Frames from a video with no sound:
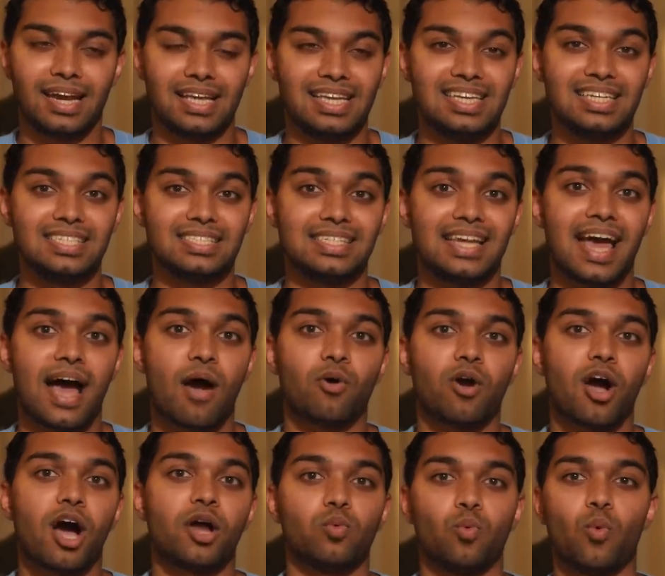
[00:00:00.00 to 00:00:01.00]
and he's
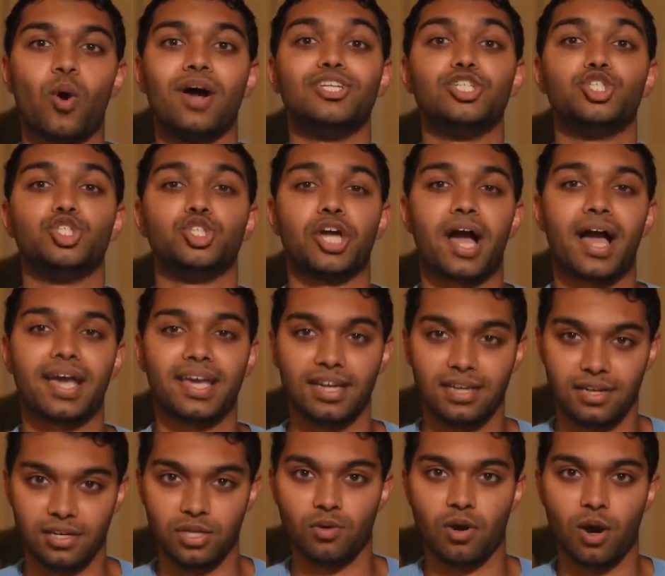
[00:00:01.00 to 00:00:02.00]
now got one
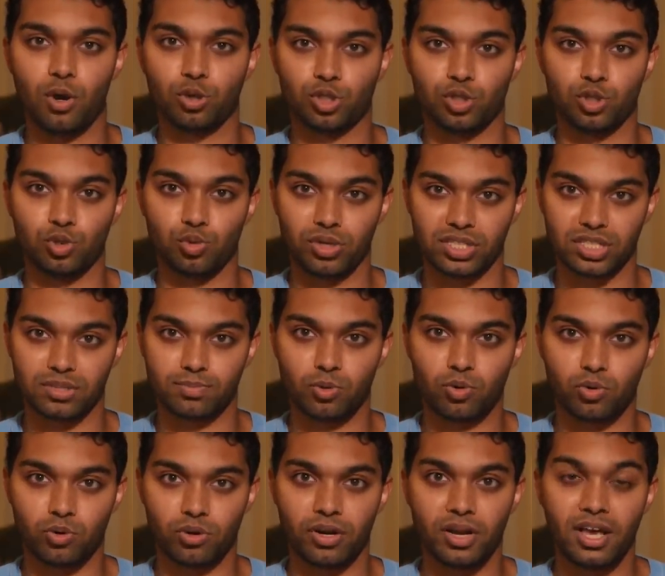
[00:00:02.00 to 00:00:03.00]
giant new ocean to
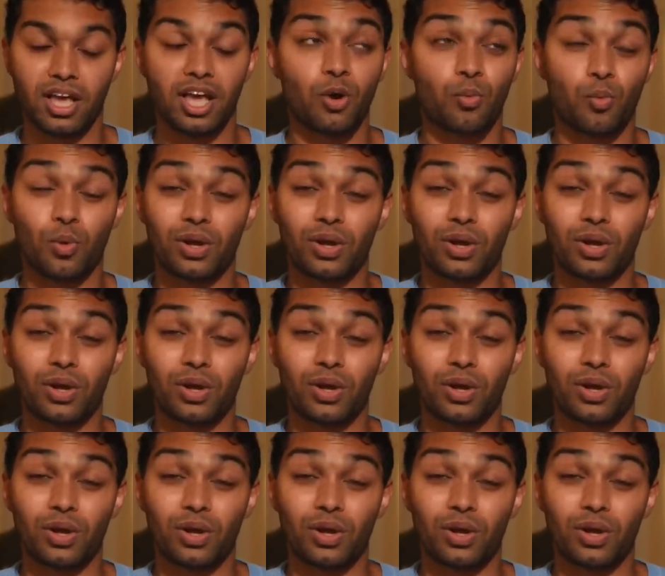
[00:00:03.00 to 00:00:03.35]
explore